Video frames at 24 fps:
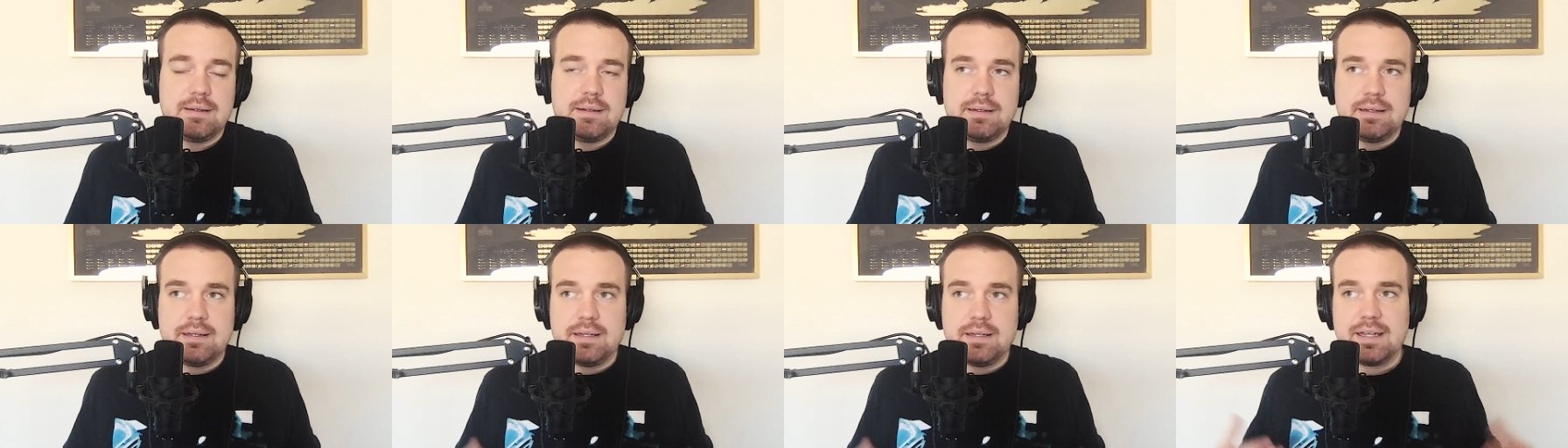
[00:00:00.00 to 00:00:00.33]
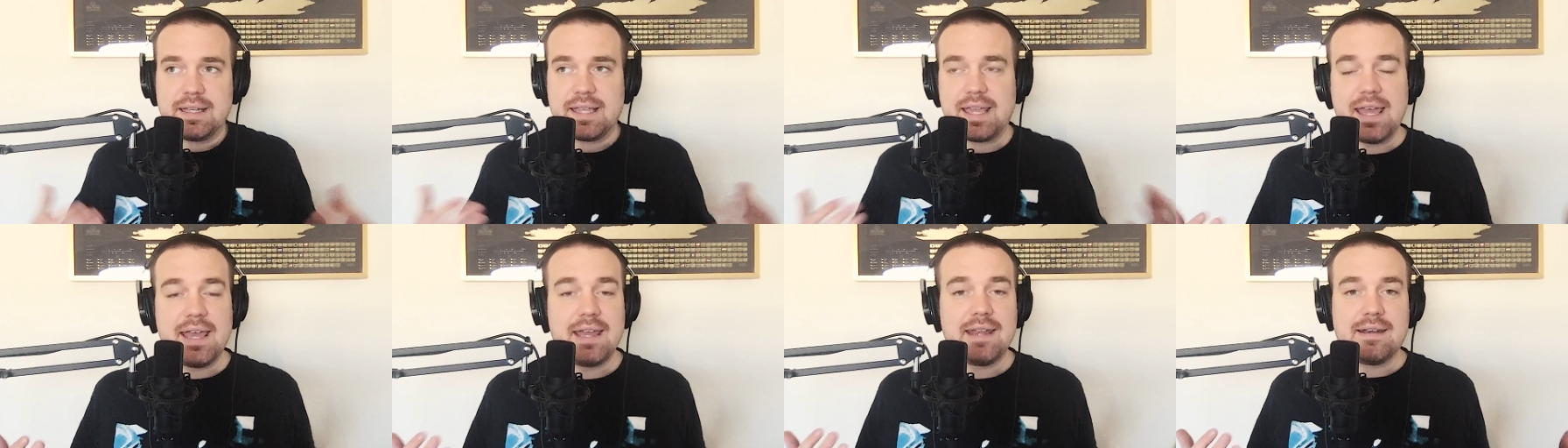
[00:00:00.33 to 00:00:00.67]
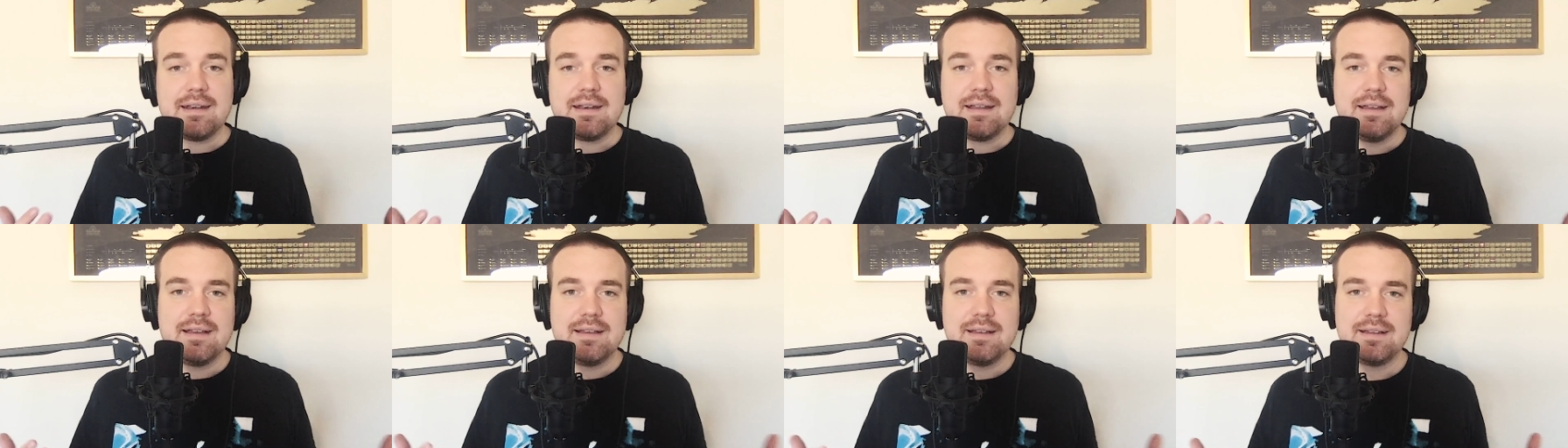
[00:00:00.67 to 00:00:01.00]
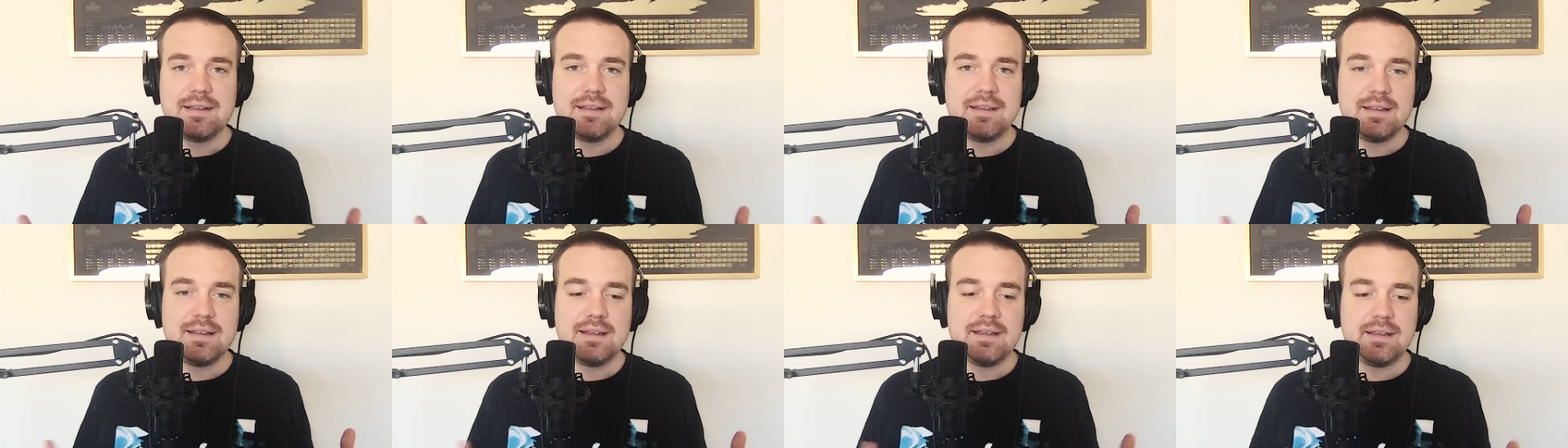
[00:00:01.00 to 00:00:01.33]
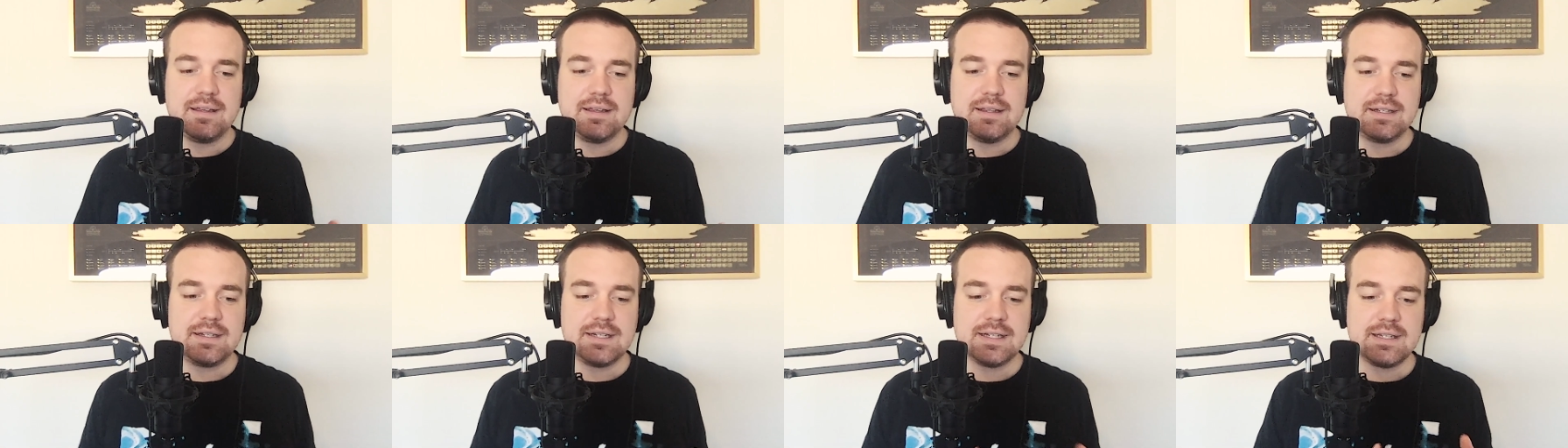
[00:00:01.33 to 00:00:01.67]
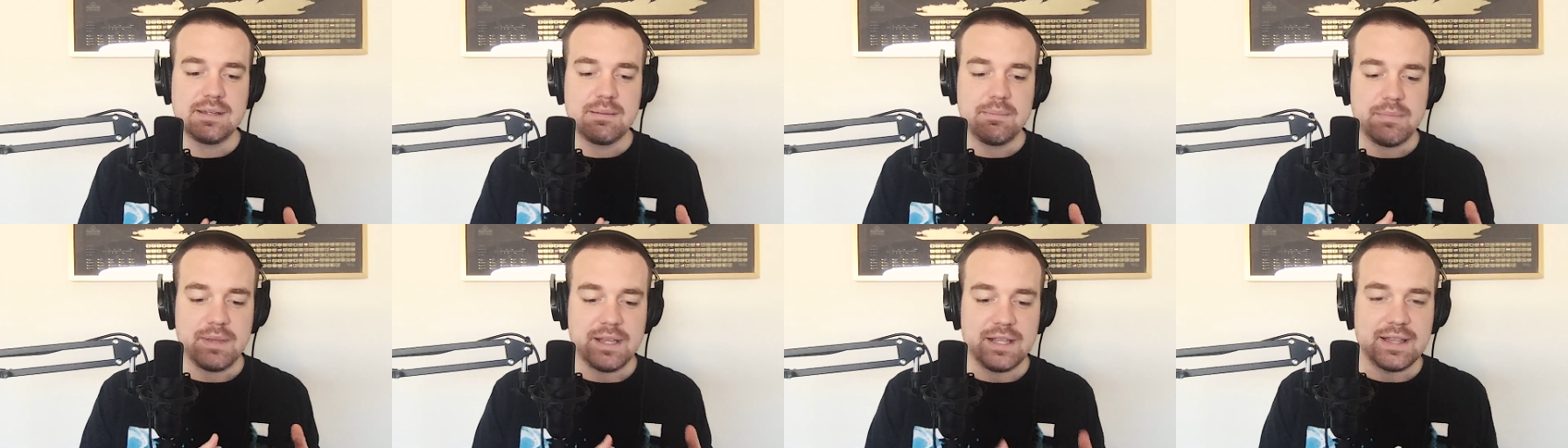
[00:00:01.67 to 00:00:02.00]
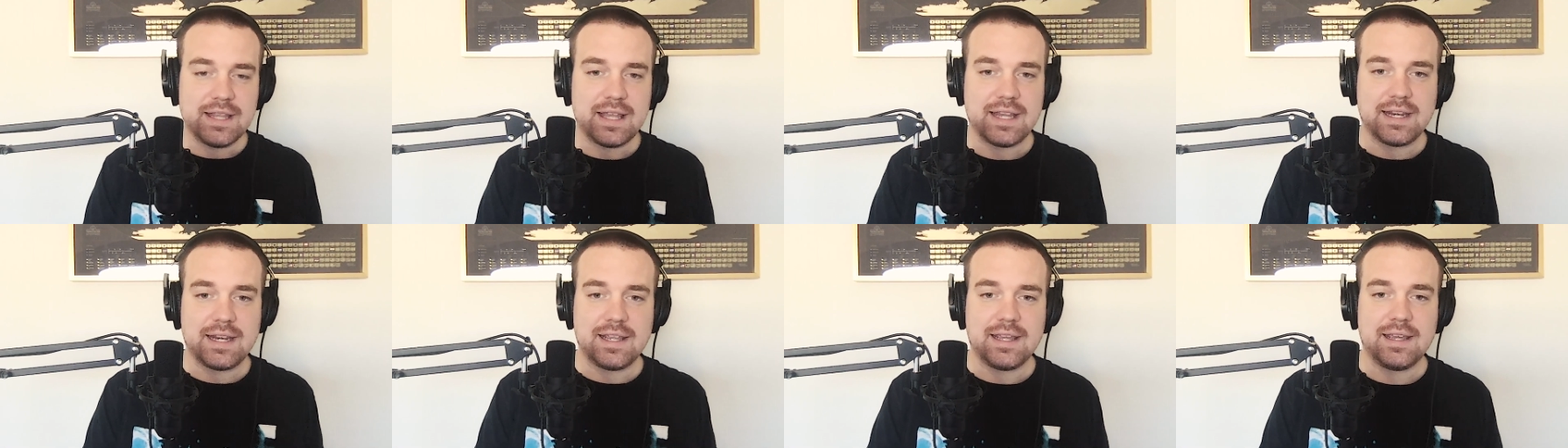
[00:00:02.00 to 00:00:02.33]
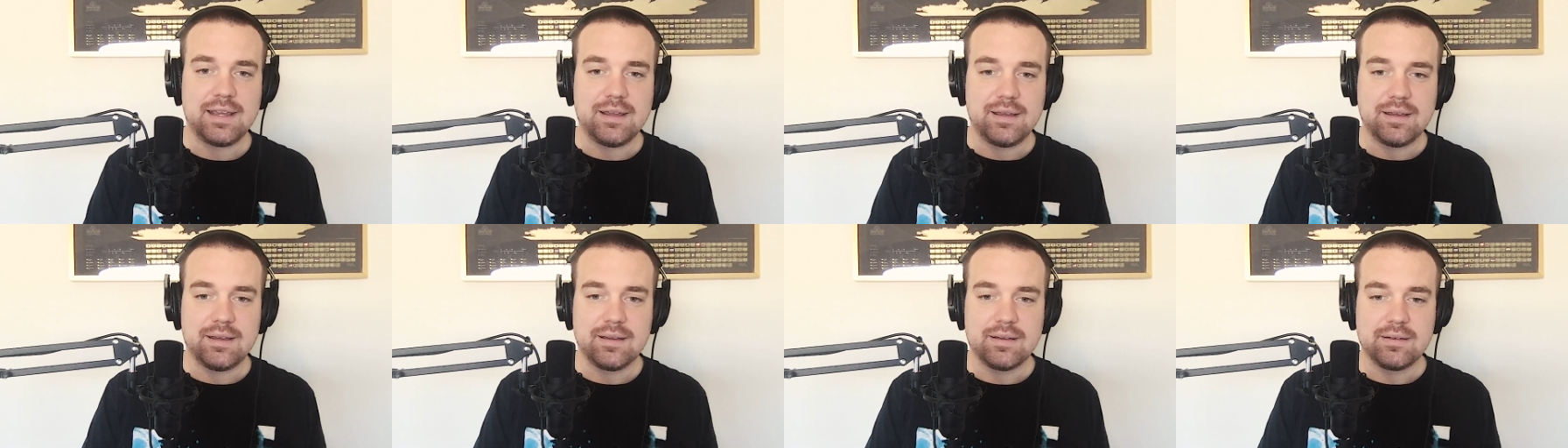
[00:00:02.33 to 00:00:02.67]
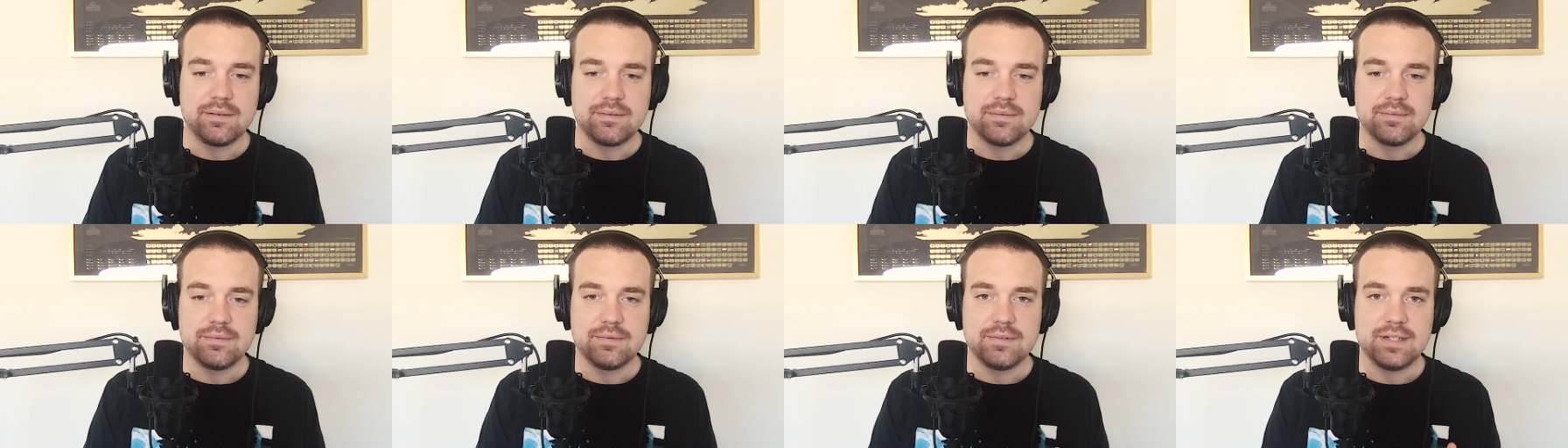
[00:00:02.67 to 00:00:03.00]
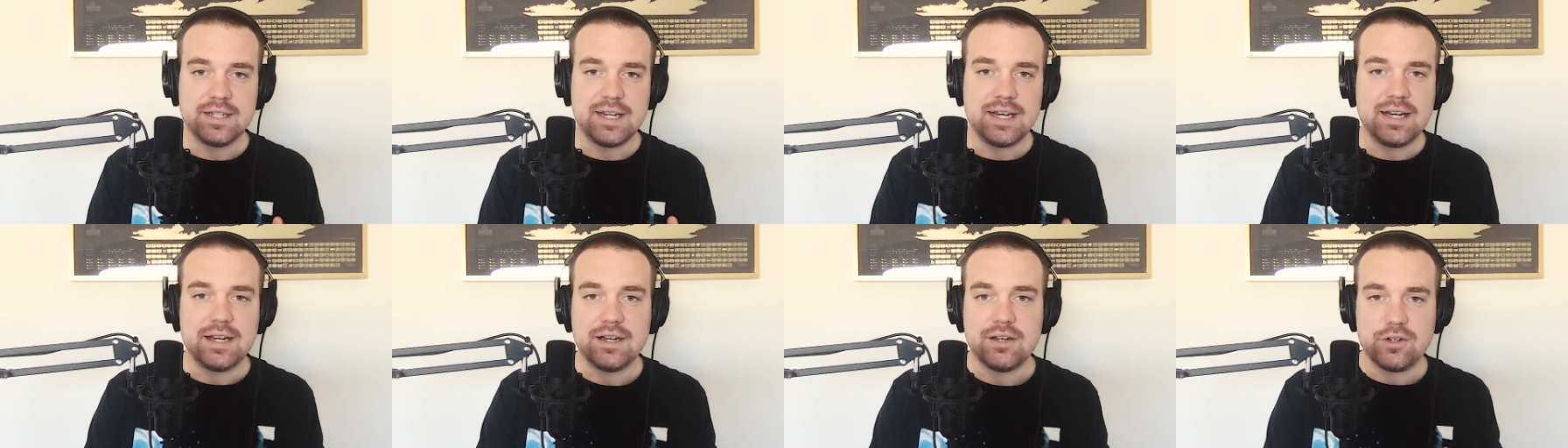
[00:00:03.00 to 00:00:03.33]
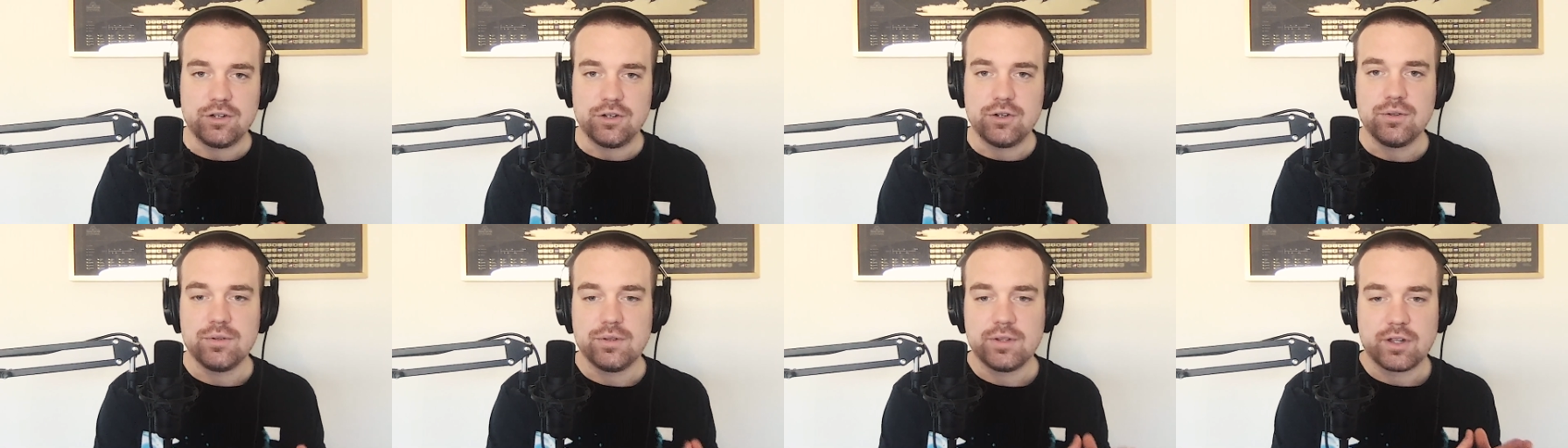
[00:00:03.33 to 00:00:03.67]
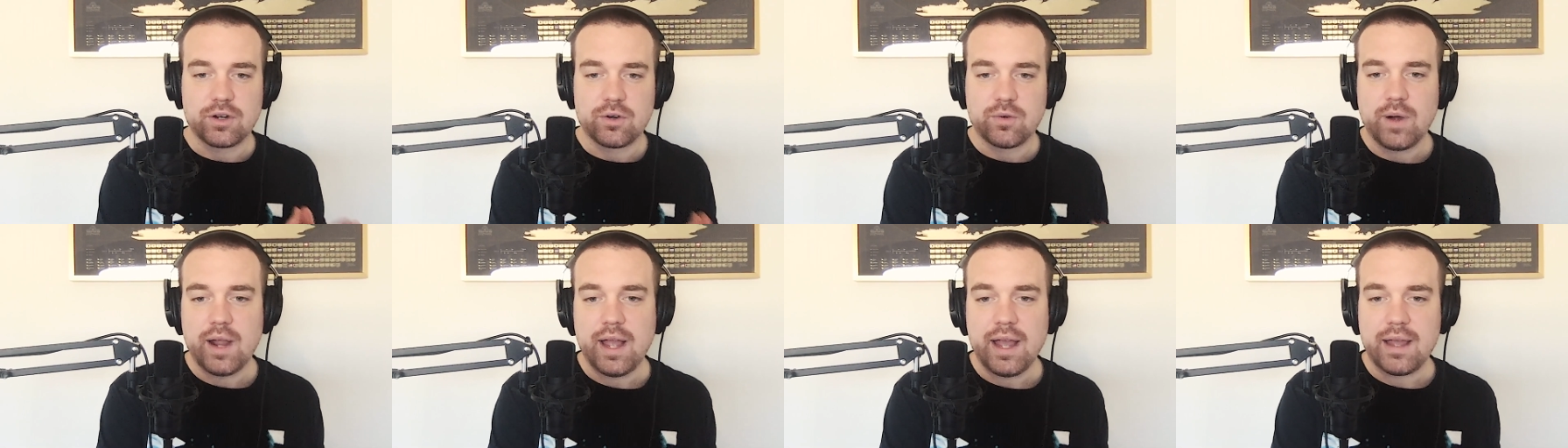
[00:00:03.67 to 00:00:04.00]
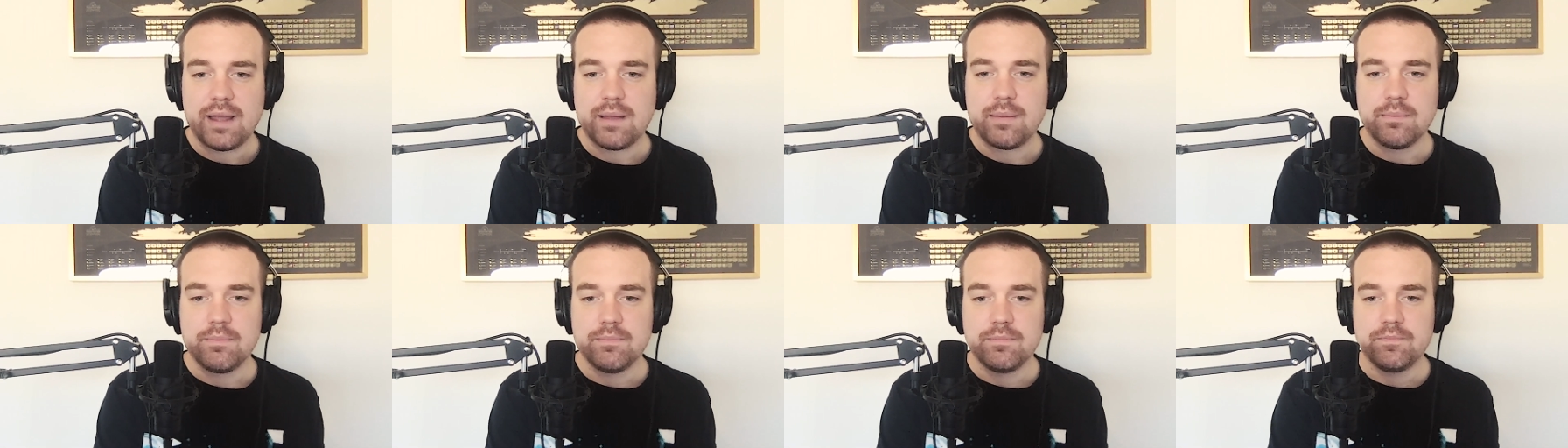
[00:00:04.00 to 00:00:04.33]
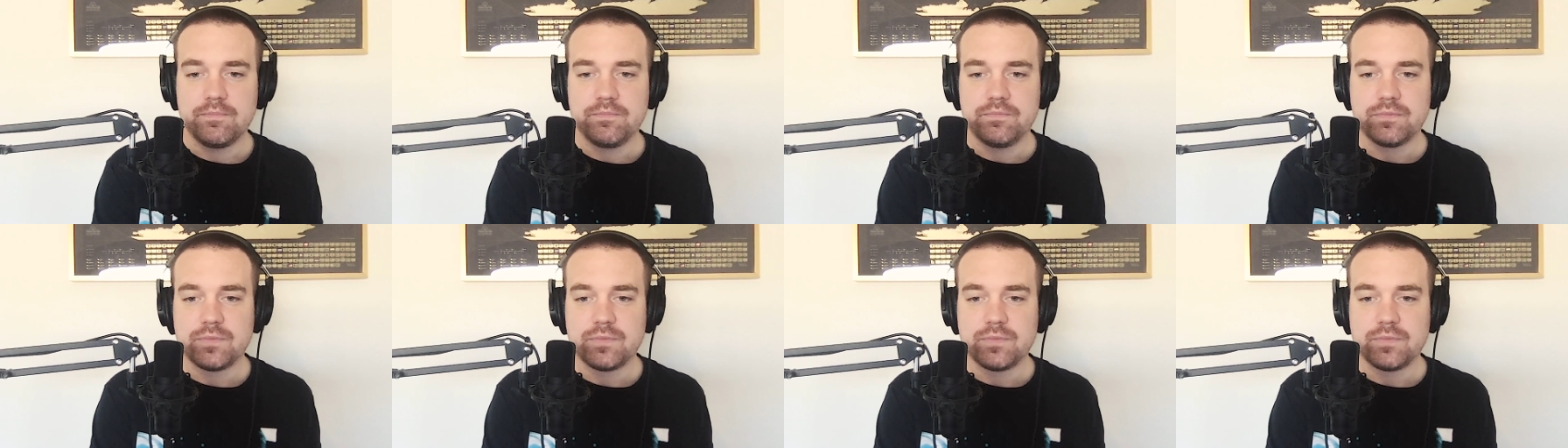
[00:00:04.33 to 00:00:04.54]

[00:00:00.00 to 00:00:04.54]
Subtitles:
again, it doesn't mean that he didn't do the crime.